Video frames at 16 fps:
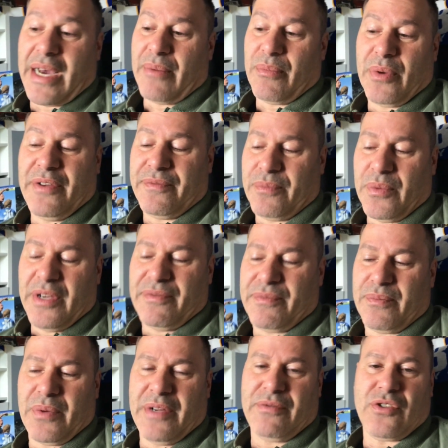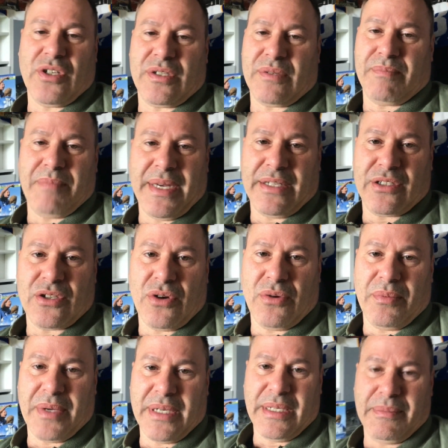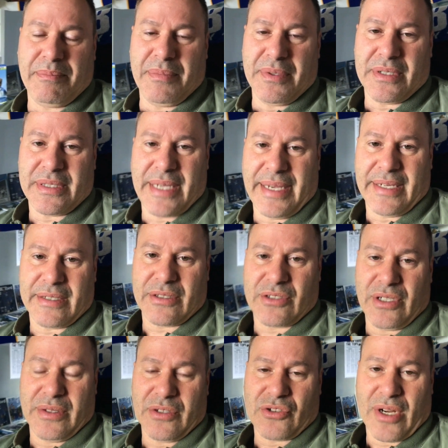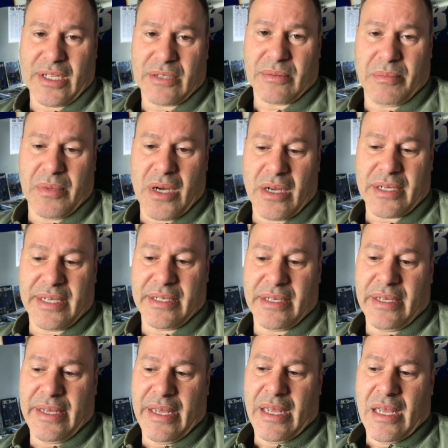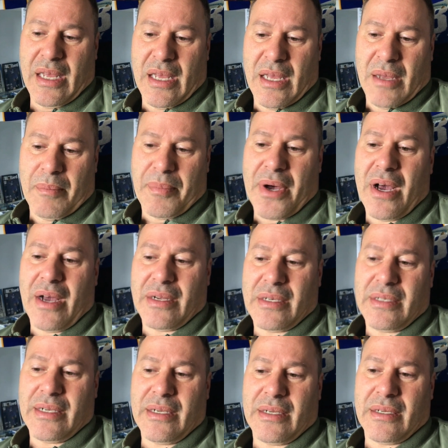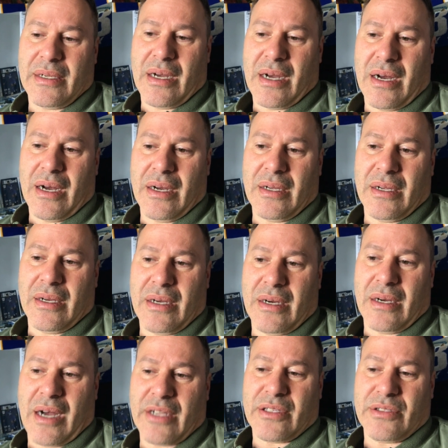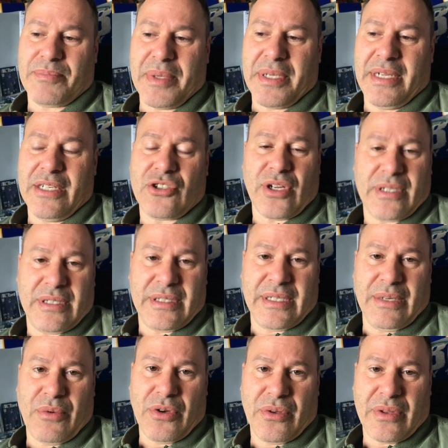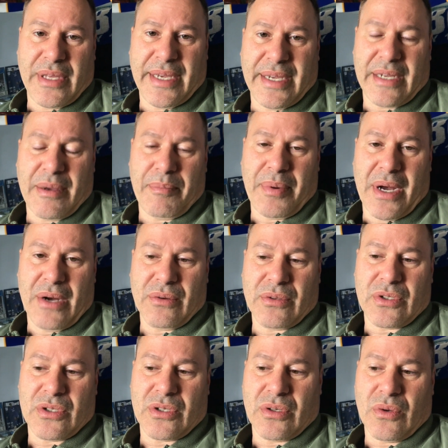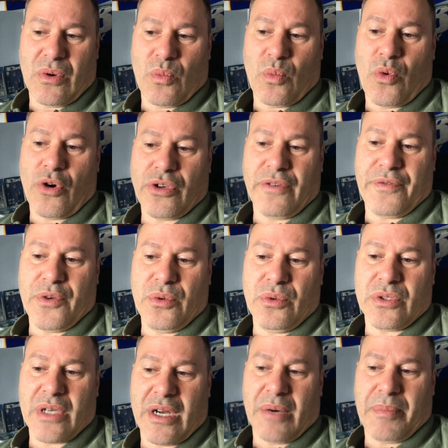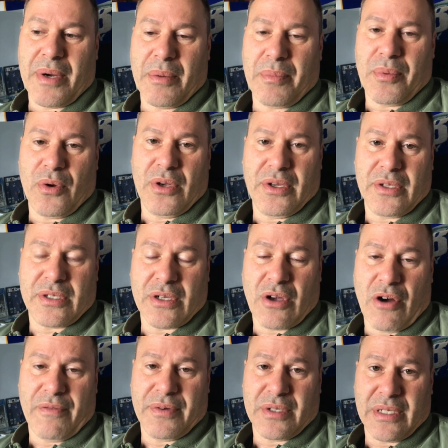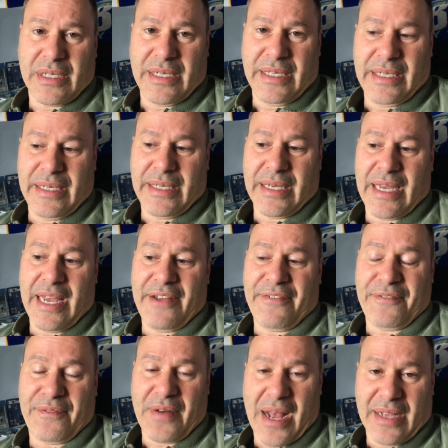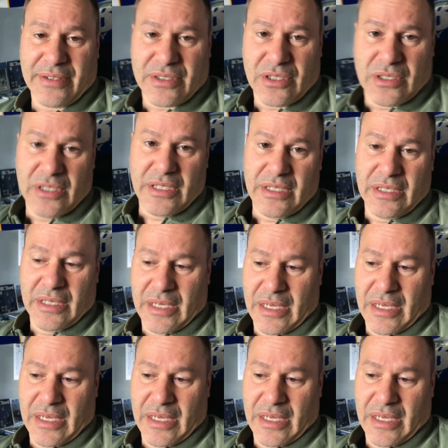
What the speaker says: we've just made so many mistakes in the transfer market, but I'd be interested to see what you think about what your views are about Bulut. Obviously, if as the